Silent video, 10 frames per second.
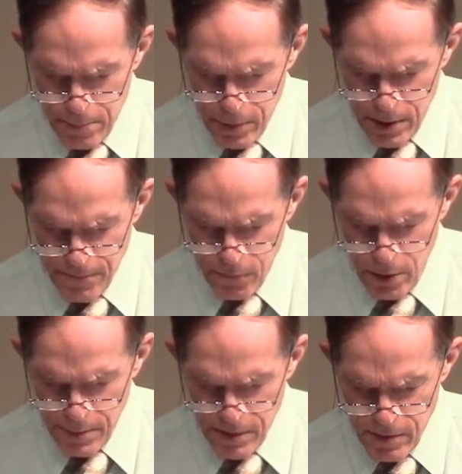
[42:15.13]

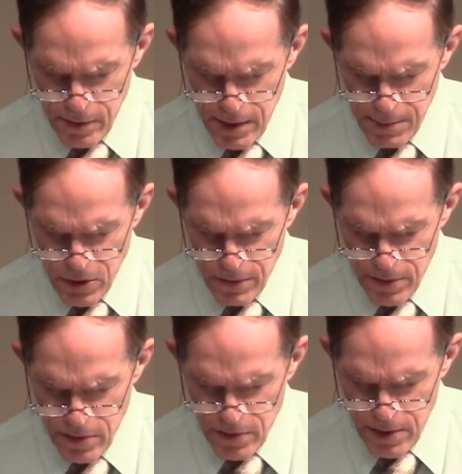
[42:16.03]
Conform us to the image of
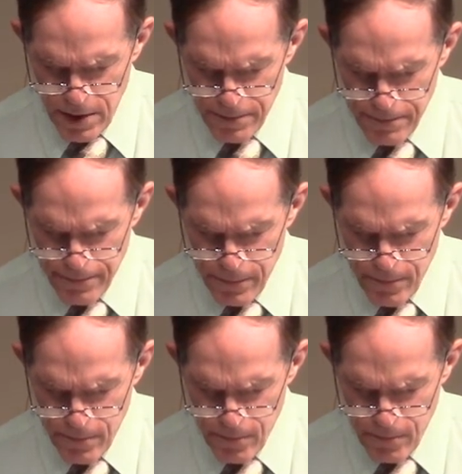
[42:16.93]
your Son.
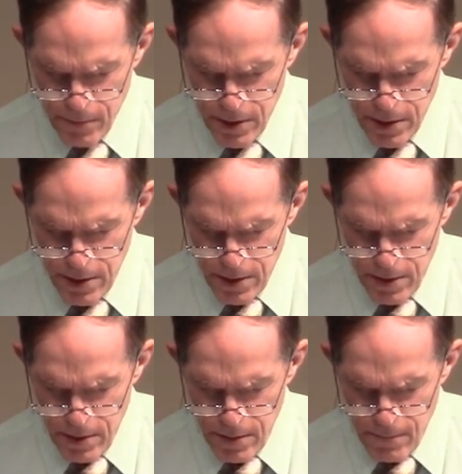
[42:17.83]

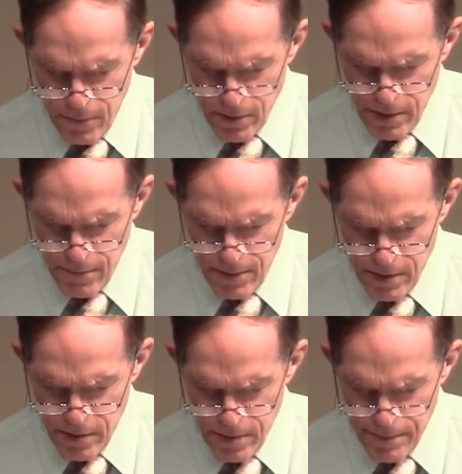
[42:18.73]
For some of
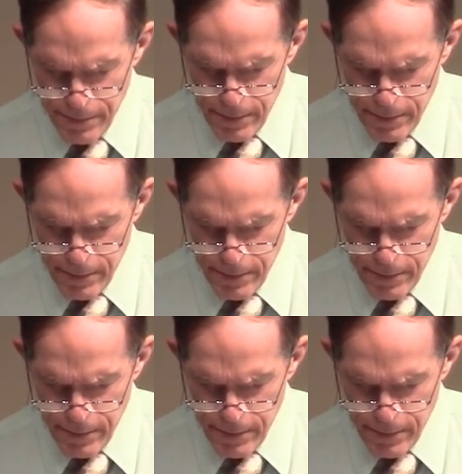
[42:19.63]
us,